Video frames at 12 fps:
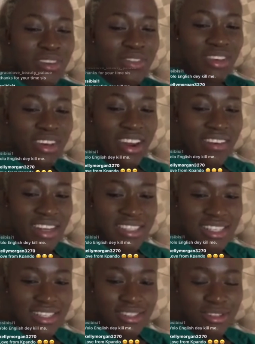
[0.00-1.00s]
your
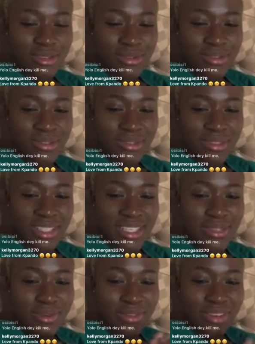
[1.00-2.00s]
characters too. It's
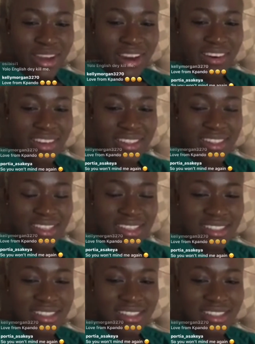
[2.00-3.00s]
rough your
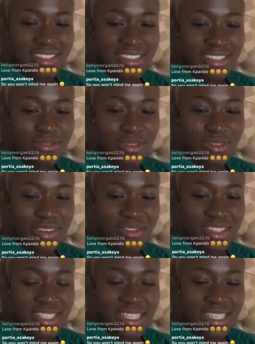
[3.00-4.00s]
characters. It's rough
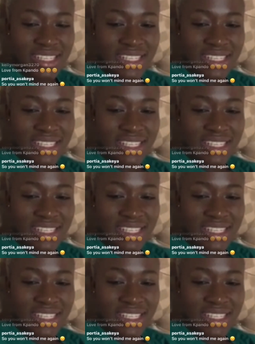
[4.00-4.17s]
everything.